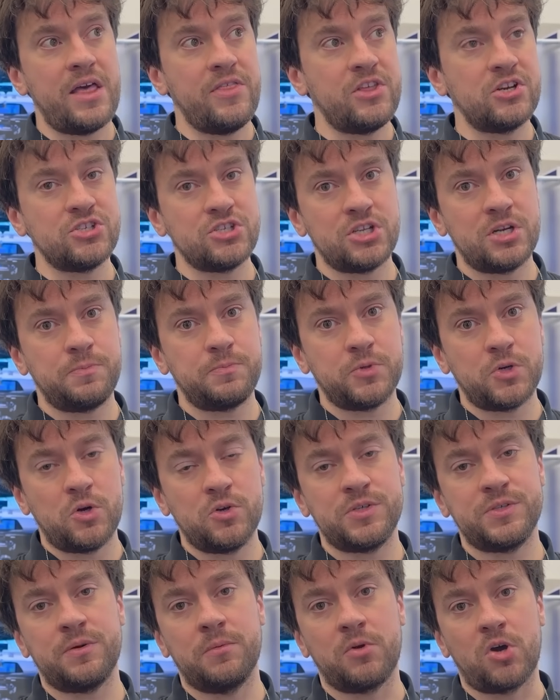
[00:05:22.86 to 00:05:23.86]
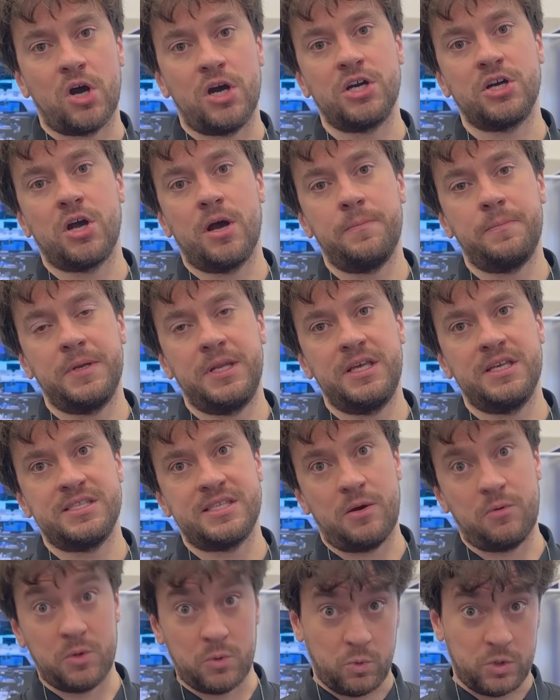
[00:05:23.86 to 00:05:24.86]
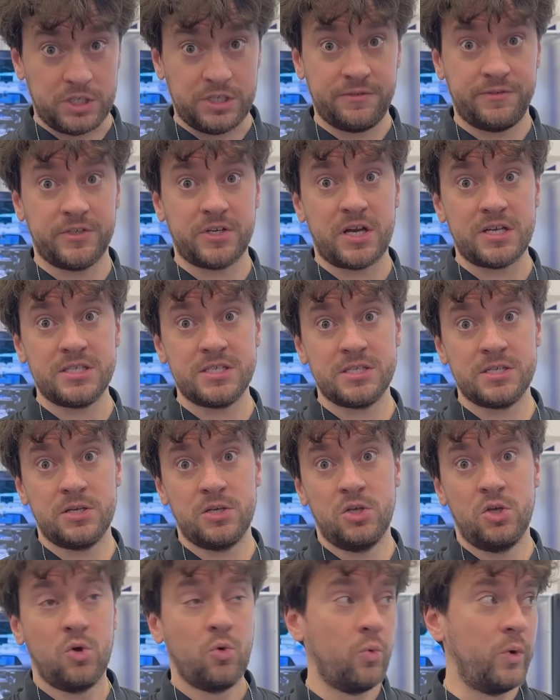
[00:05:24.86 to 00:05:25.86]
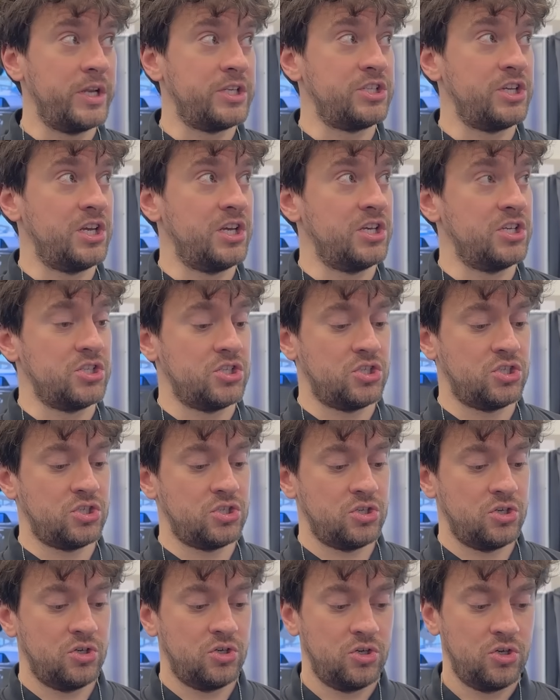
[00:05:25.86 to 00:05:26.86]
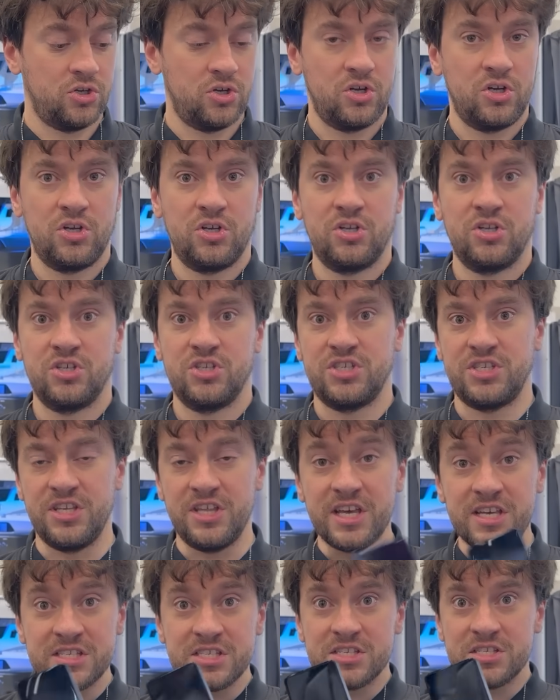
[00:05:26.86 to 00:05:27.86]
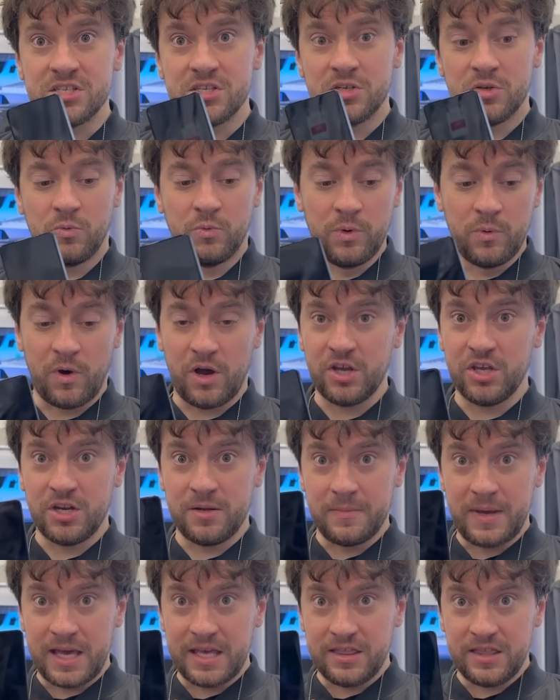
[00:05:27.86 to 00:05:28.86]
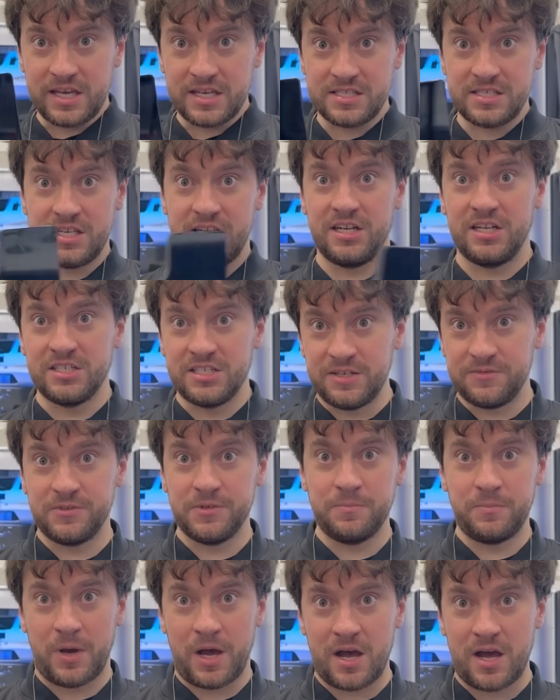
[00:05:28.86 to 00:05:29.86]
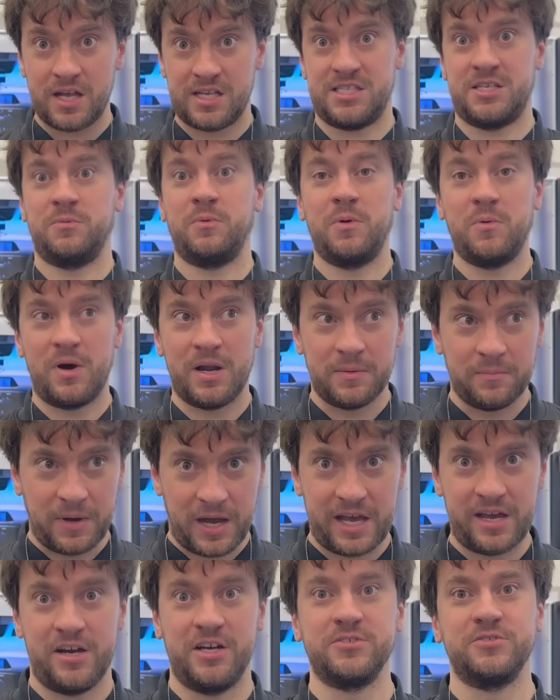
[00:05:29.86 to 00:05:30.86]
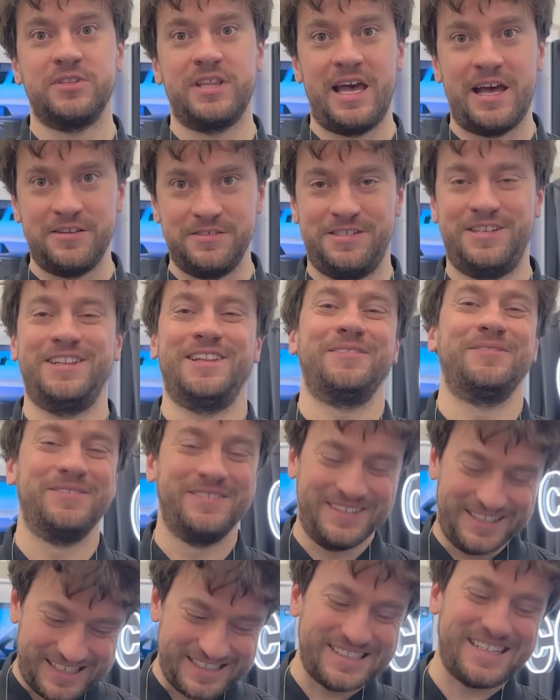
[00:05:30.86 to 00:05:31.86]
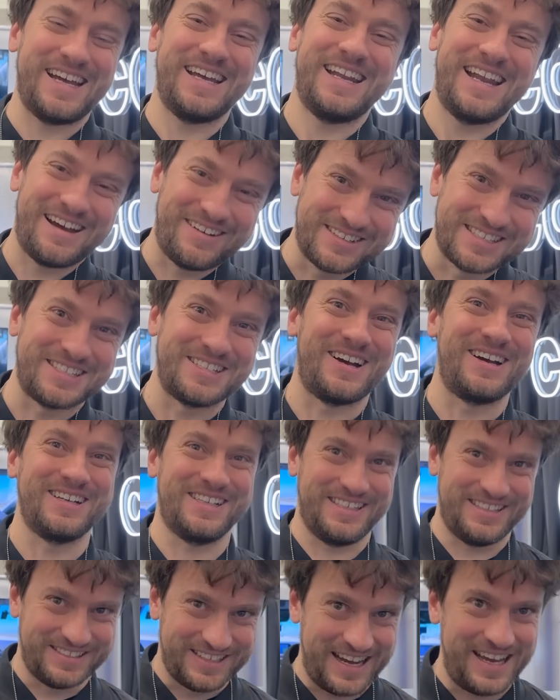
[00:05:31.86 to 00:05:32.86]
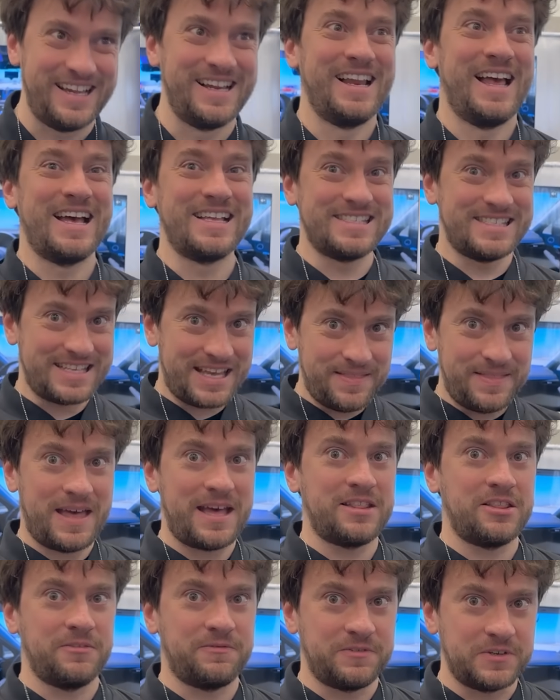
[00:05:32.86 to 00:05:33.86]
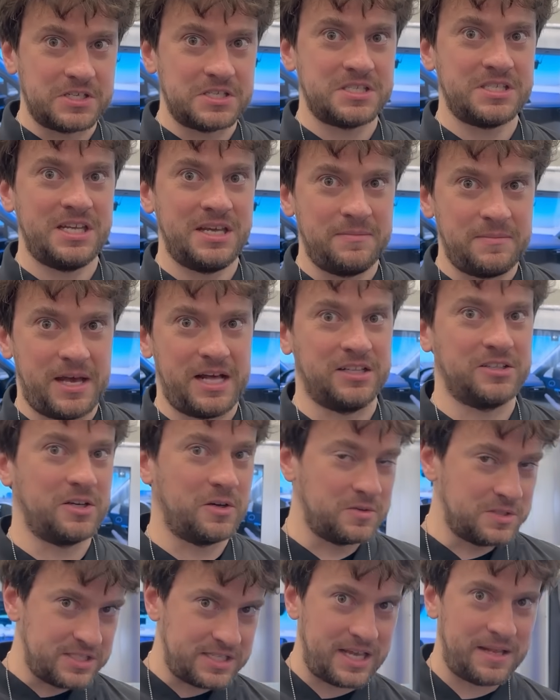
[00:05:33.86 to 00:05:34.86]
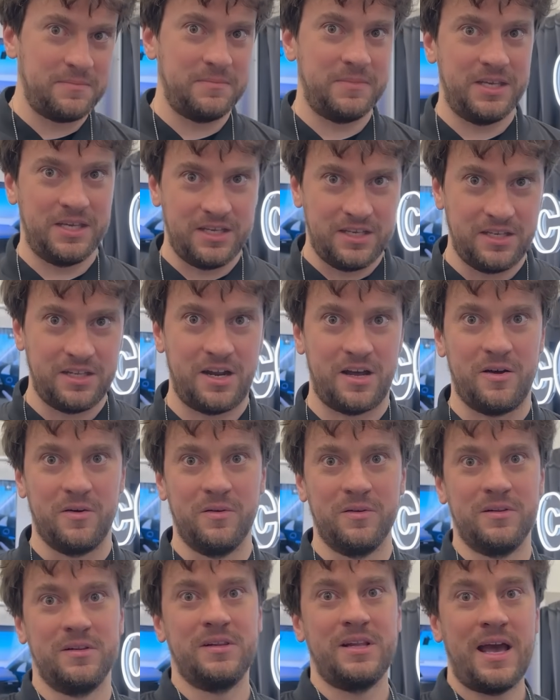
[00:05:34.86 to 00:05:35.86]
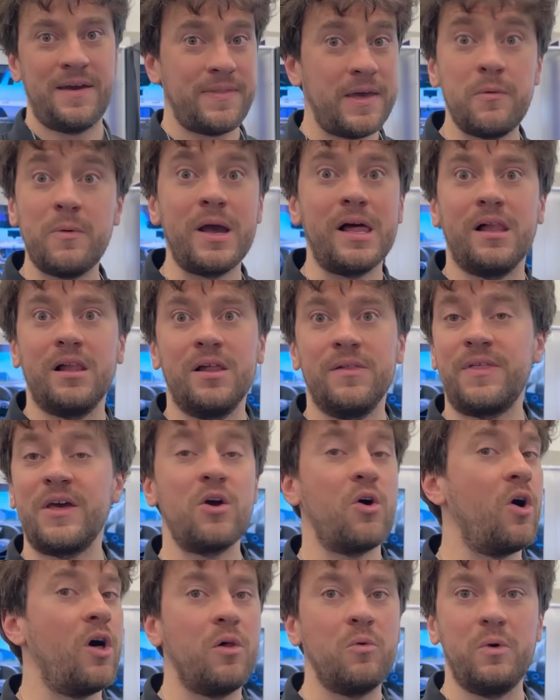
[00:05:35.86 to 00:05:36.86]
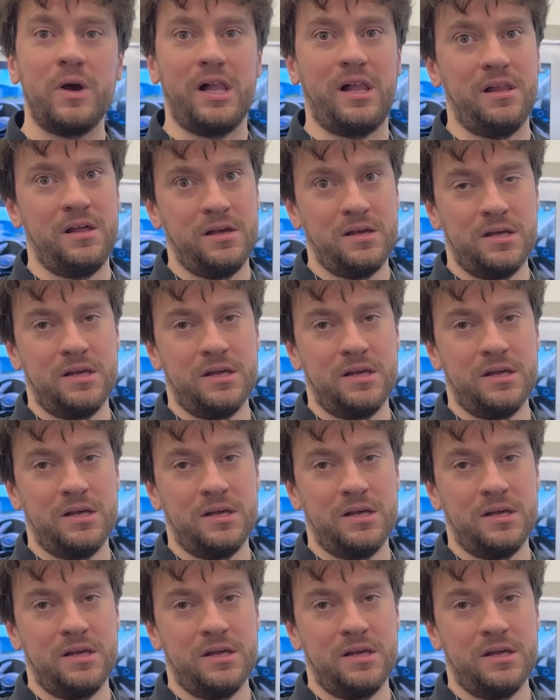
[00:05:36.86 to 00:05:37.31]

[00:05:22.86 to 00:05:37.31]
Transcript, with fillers: there's an approach from car companies that would work for us, which is, see this? We want you to make this in a different box and we want to buy one hundred thousand of them. All right, now we're talking, right? And send that in the first email. Don't send me, you know, and they will, they all will.